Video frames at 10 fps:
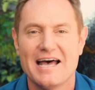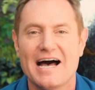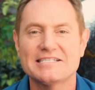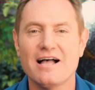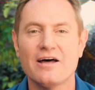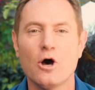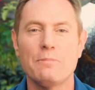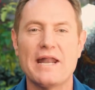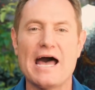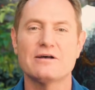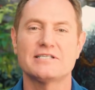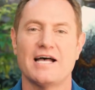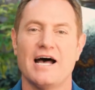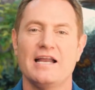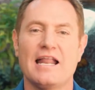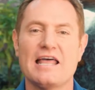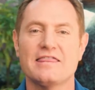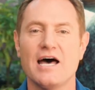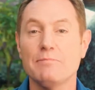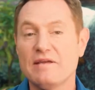I saw an open house sign and I
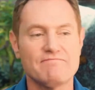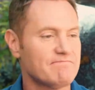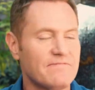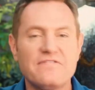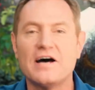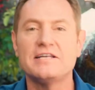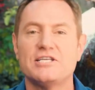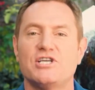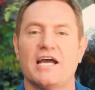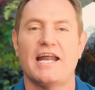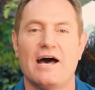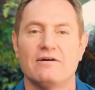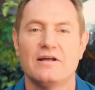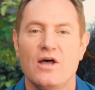thought it'd be fun to check it out.